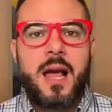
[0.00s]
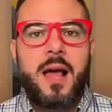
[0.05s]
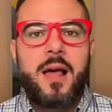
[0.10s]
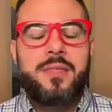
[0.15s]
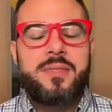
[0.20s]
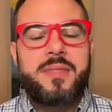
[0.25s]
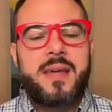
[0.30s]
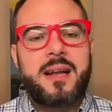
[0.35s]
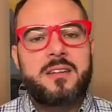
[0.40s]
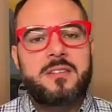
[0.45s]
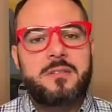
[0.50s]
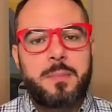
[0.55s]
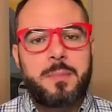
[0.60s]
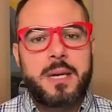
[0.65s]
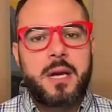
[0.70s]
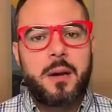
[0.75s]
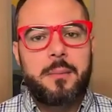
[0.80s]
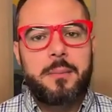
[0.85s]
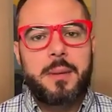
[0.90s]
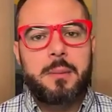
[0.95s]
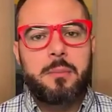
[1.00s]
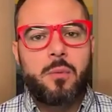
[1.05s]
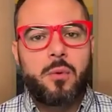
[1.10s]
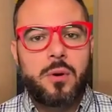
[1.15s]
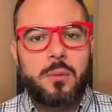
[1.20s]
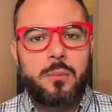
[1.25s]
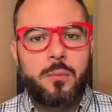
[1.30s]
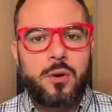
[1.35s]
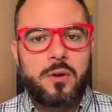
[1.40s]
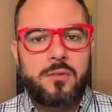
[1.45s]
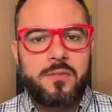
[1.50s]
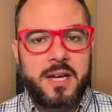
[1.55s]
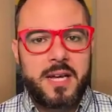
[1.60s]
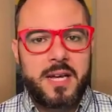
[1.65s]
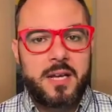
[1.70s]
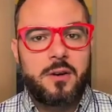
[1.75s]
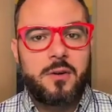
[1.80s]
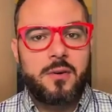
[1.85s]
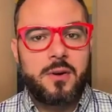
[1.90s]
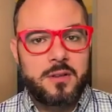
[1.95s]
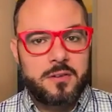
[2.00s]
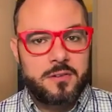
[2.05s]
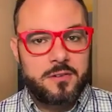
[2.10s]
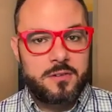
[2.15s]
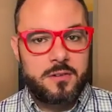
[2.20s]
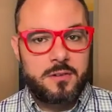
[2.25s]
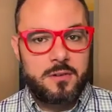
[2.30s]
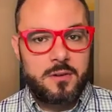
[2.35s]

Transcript: that is becoming more and more of a hindrance.